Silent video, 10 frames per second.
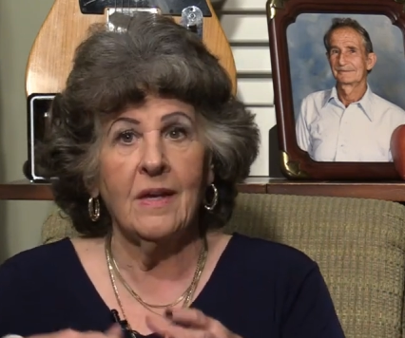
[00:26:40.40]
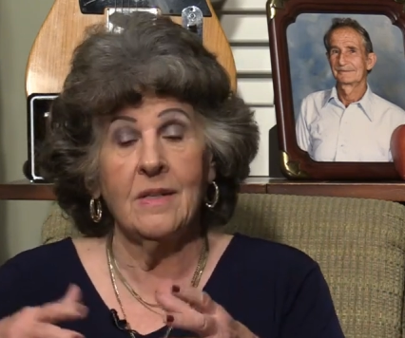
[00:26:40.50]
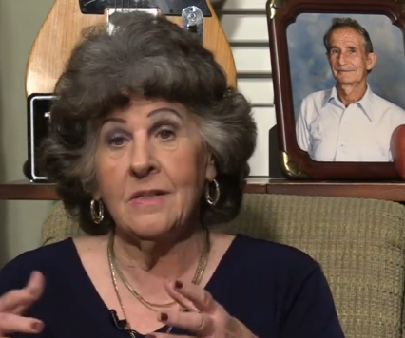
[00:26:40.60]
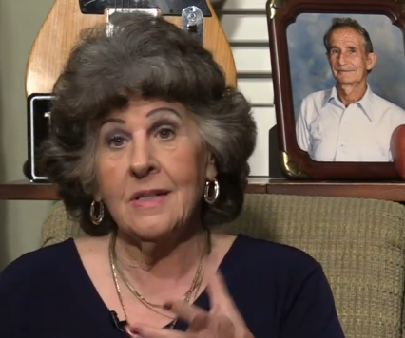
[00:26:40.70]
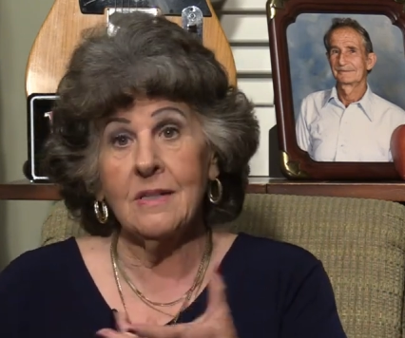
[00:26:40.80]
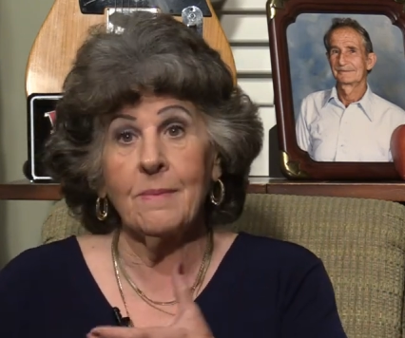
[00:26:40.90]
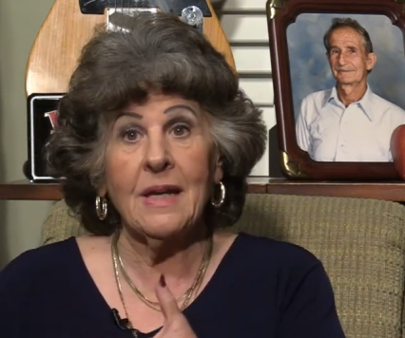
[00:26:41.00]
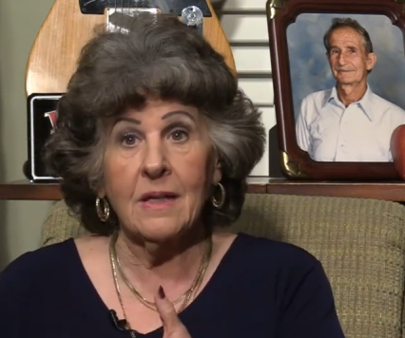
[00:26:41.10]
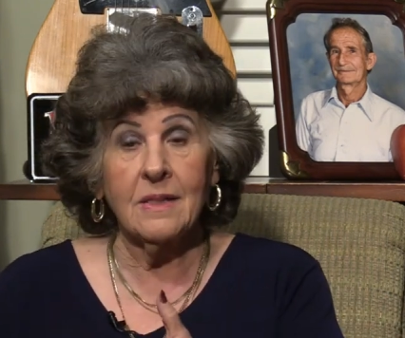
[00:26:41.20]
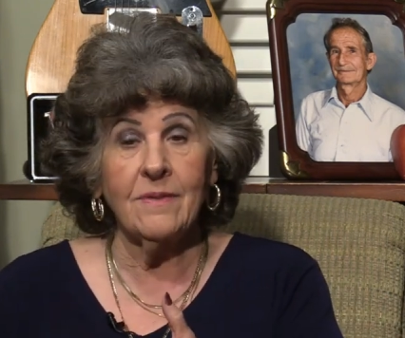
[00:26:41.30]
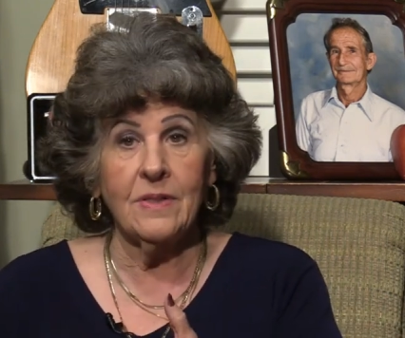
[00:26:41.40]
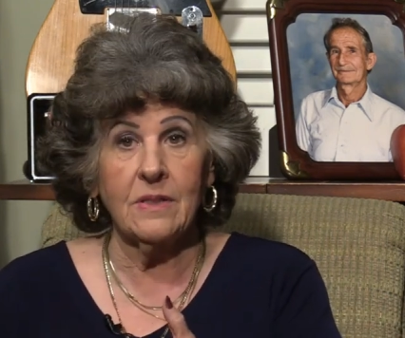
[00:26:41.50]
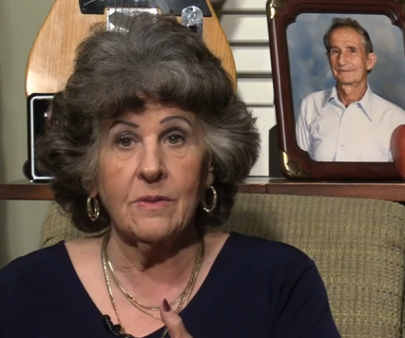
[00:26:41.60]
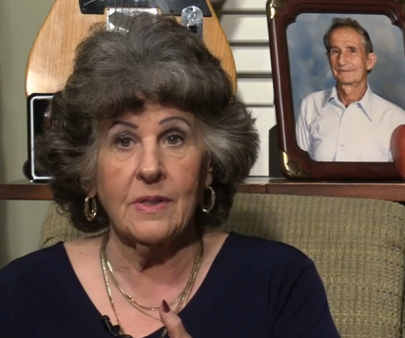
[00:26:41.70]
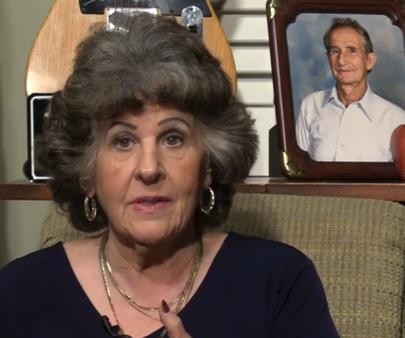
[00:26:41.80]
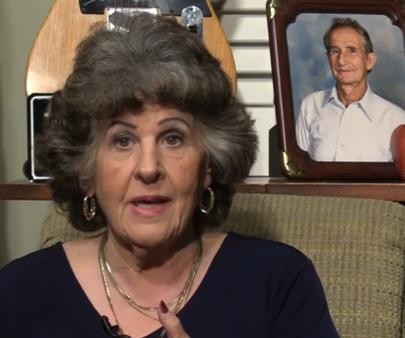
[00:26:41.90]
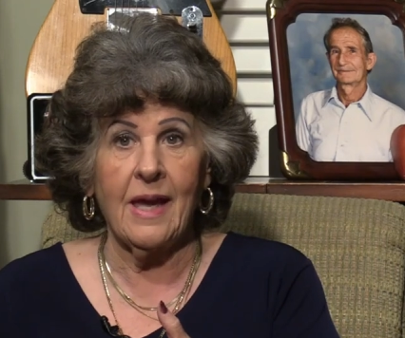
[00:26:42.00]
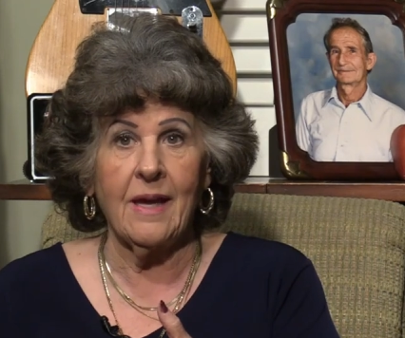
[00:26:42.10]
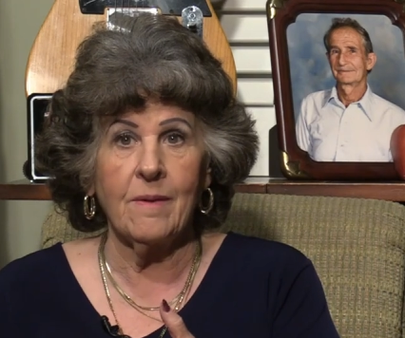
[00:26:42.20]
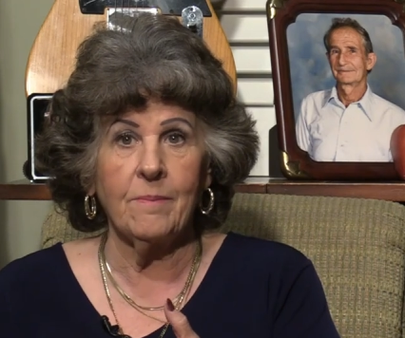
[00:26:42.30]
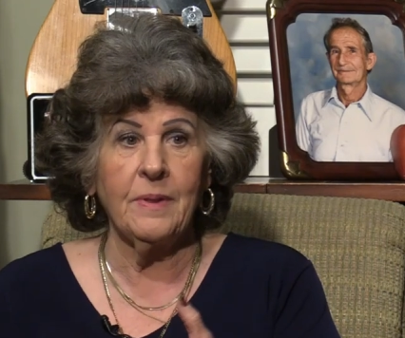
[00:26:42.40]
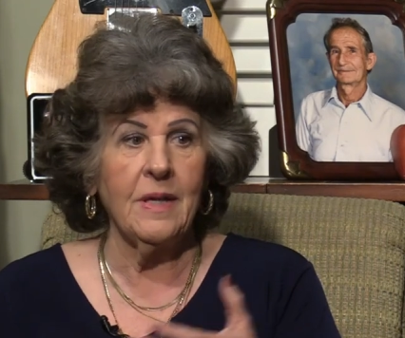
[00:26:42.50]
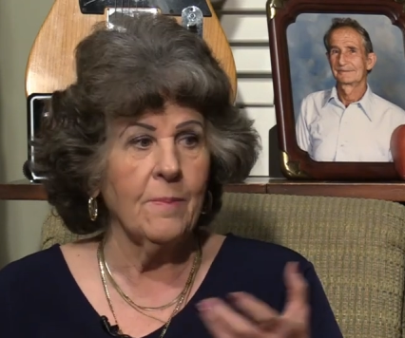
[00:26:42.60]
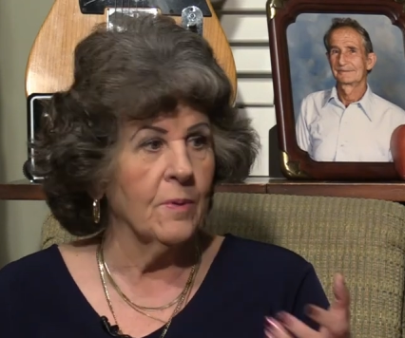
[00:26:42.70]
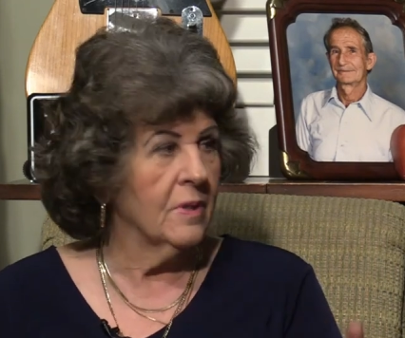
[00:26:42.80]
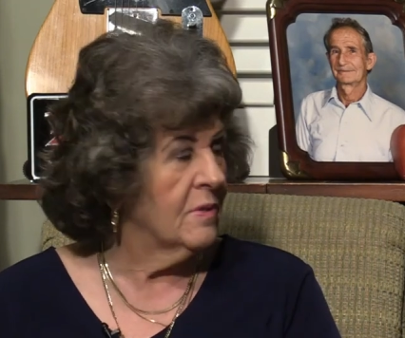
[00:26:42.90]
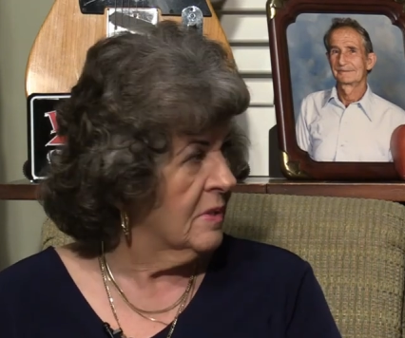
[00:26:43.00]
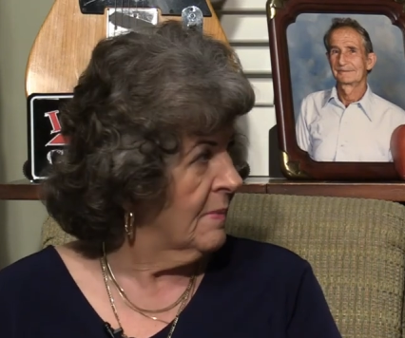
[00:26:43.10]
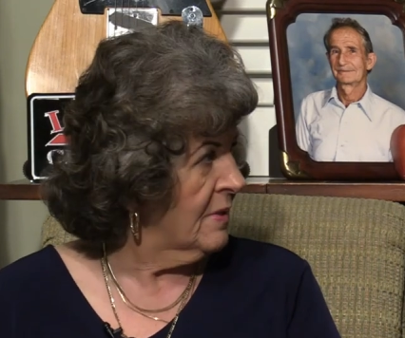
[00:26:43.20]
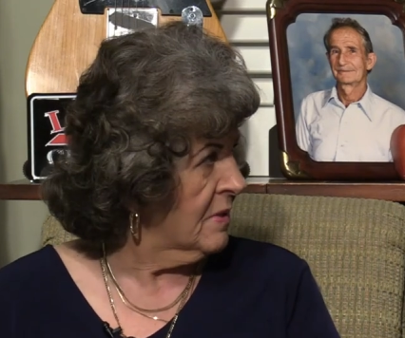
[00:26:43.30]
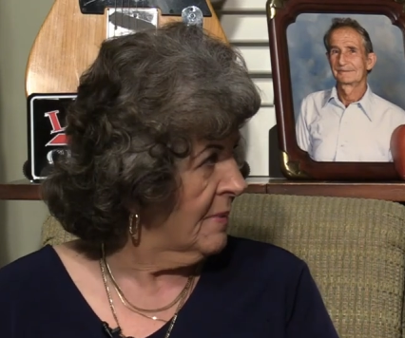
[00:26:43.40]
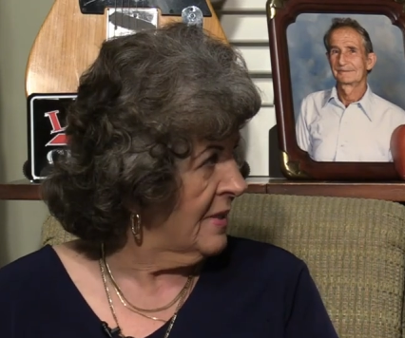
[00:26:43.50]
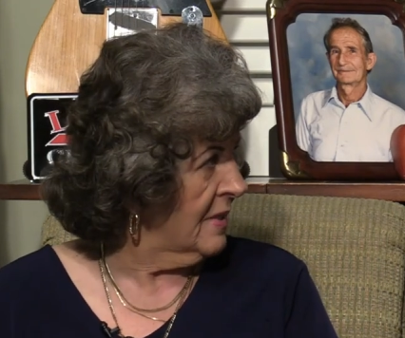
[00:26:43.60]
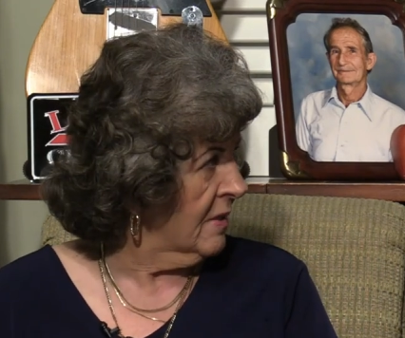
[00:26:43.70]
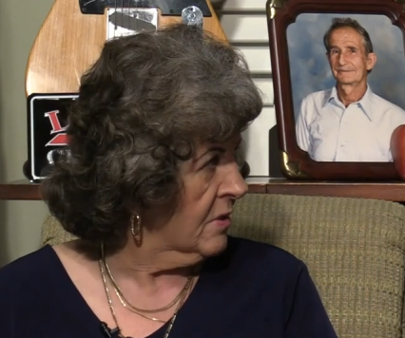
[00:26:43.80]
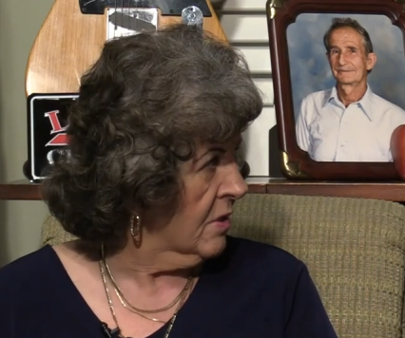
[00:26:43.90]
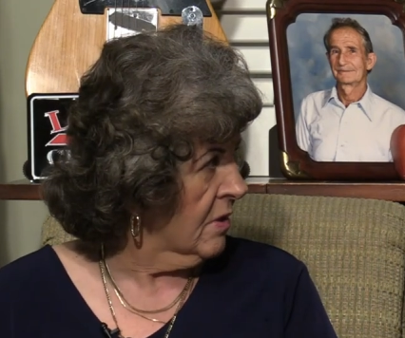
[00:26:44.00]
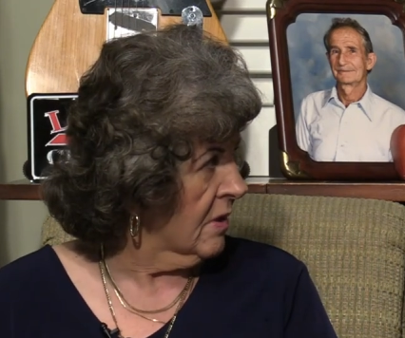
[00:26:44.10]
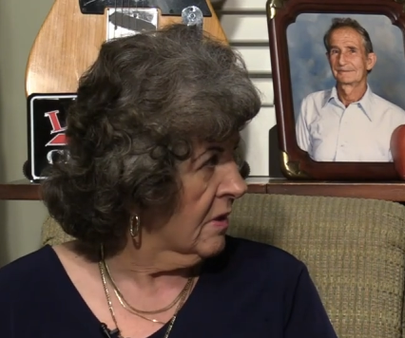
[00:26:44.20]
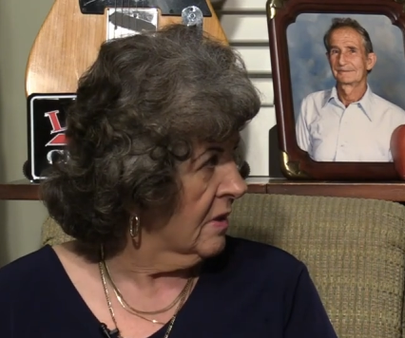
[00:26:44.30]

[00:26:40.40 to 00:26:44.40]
Speaker 1: doesn't make a living doing that, but he produced the most amazing guitar.